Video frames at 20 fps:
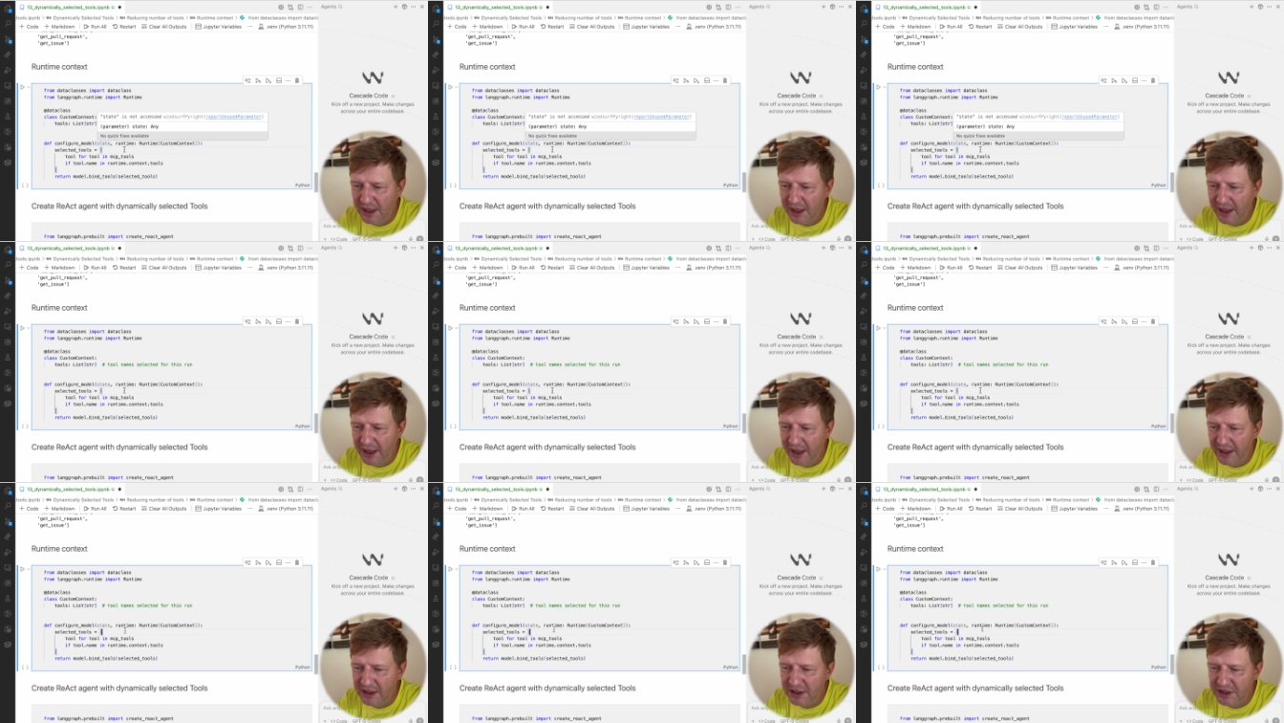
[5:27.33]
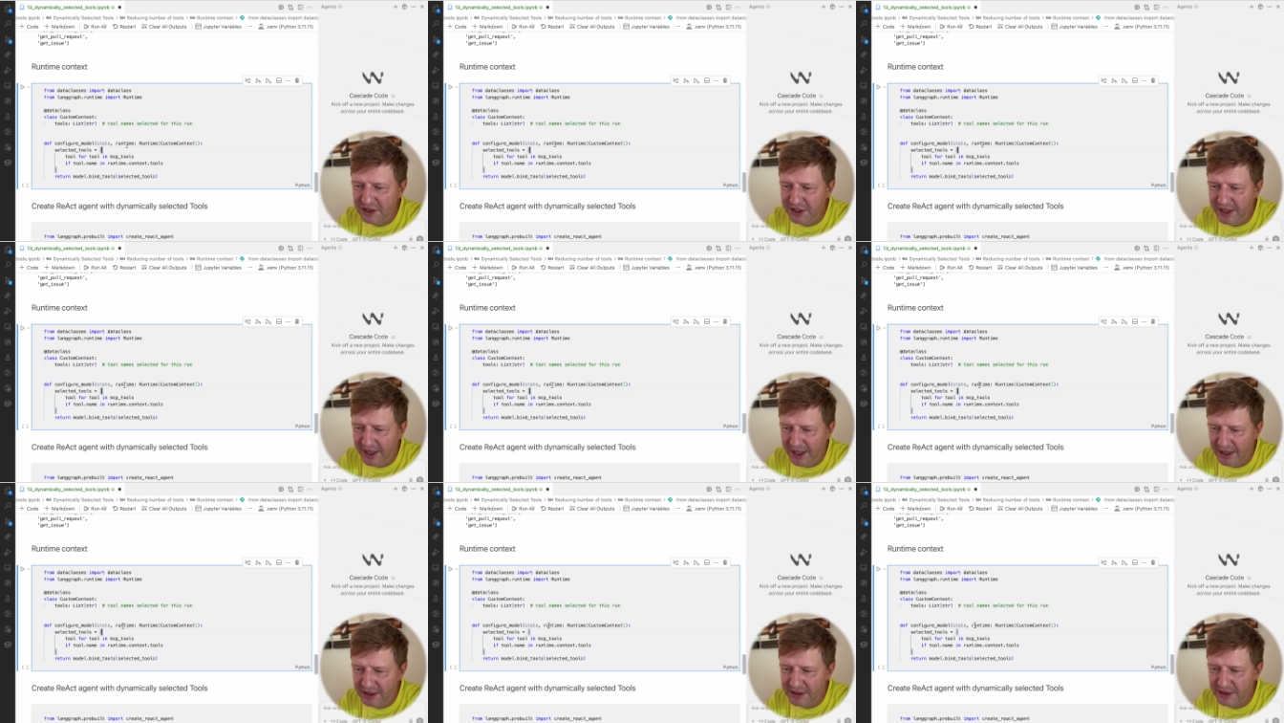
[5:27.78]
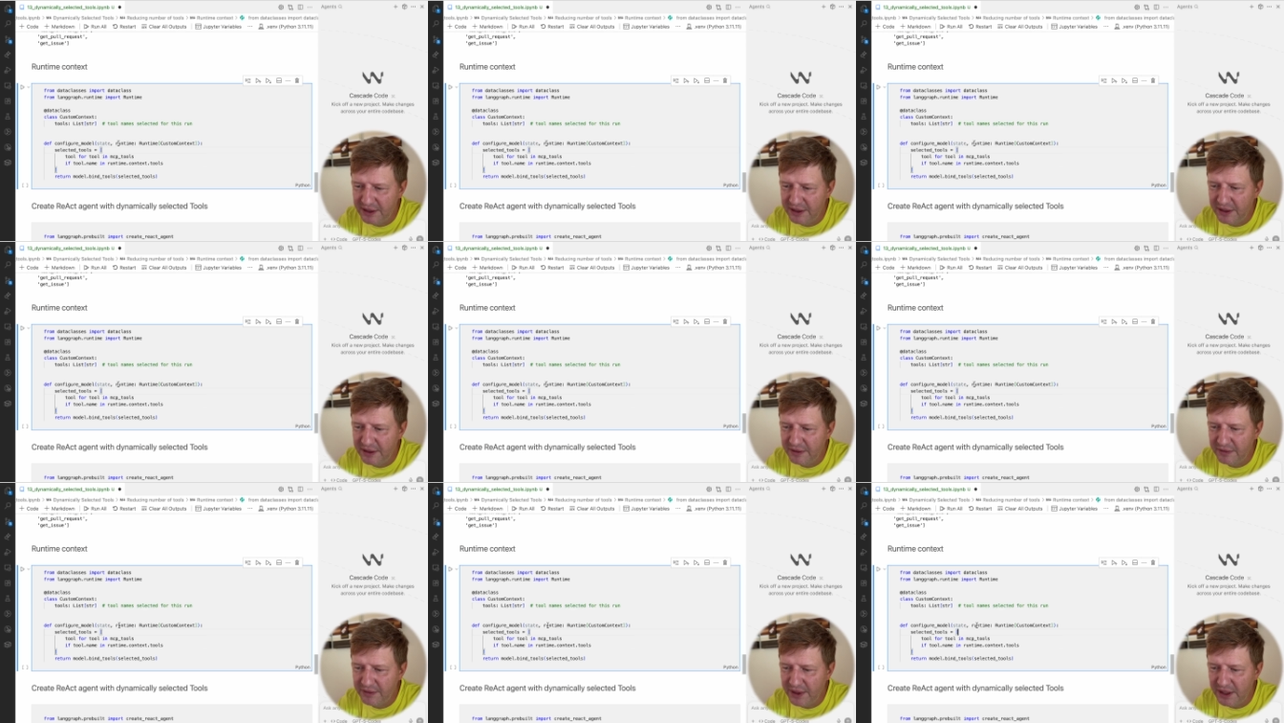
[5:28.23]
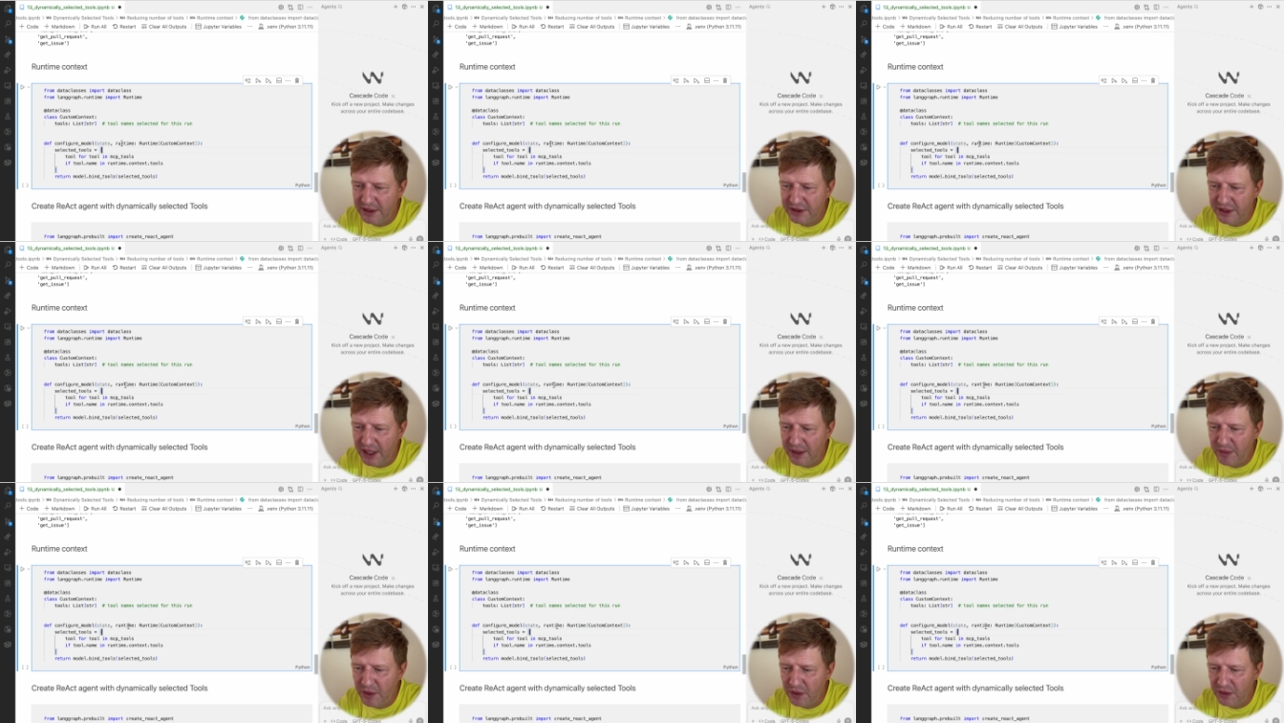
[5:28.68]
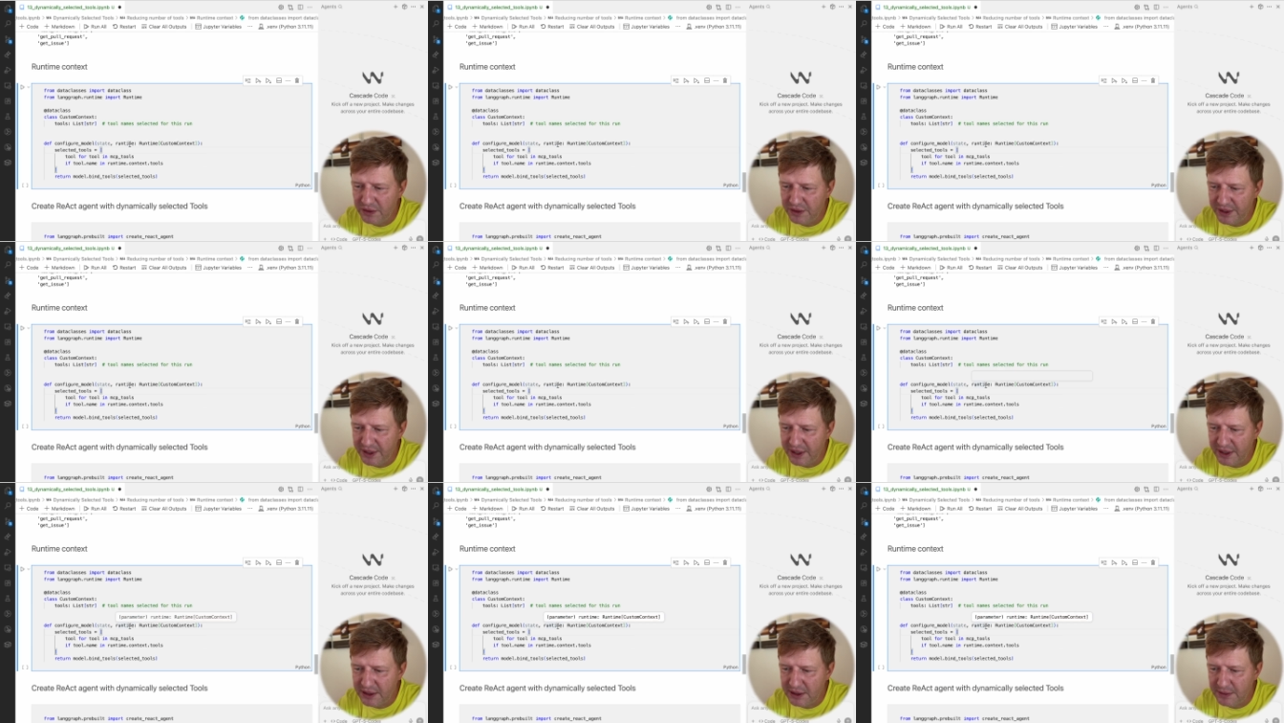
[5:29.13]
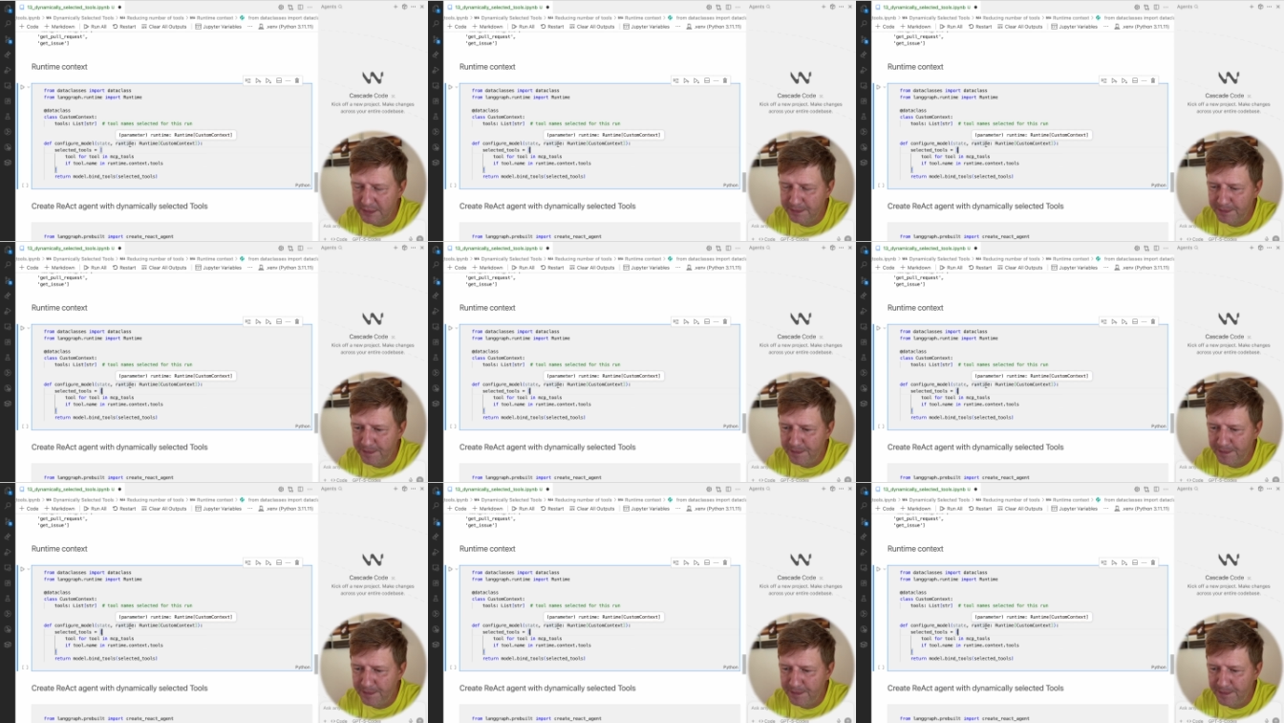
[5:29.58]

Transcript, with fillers: and it takes the runtime context.